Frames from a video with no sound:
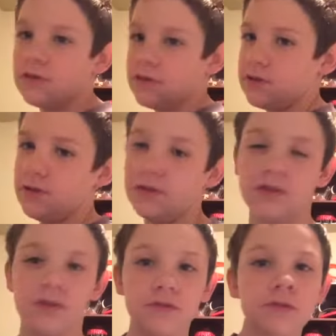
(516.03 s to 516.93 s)

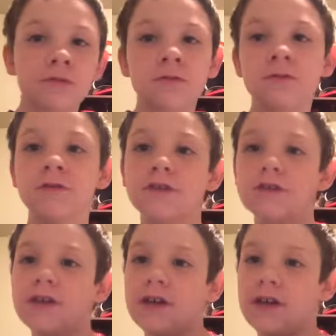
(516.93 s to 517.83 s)
Uh,
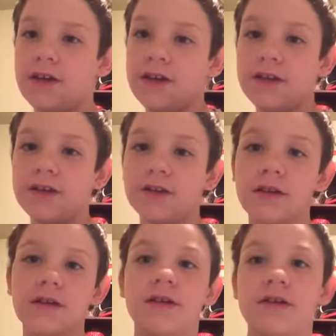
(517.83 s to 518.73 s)
and uh,
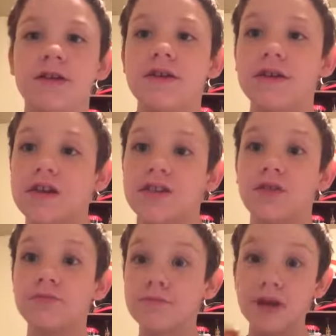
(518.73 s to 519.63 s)
yeah,
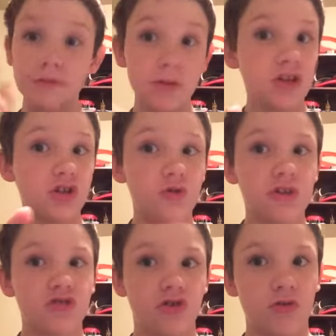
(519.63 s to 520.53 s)
there might be a new
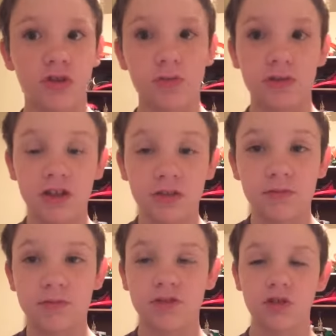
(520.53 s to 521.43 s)
intro coming,
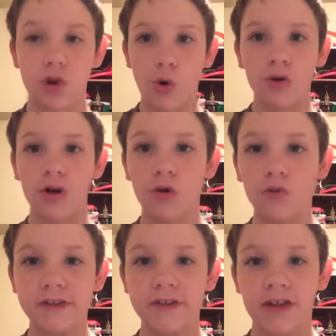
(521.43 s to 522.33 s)
so you
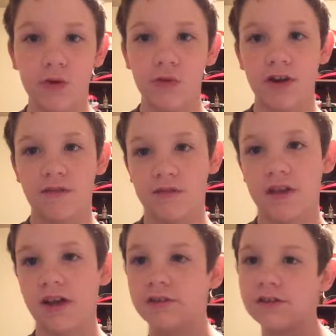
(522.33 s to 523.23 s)
know, get ready for
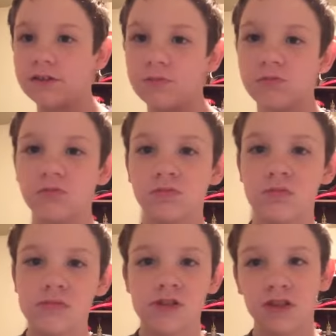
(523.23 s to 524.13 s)
that. Um,
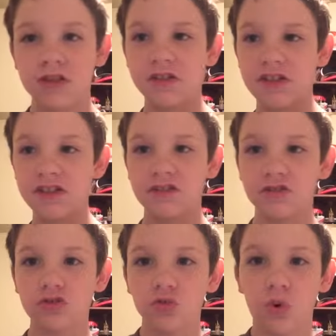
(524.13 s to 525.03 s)
yeah,
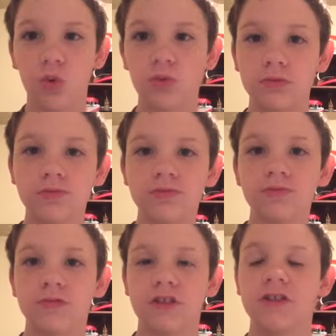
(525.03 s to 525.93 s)
so,
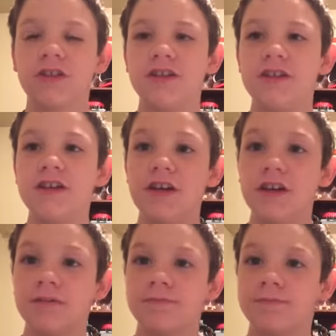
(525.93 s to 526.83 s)
uh, yeah.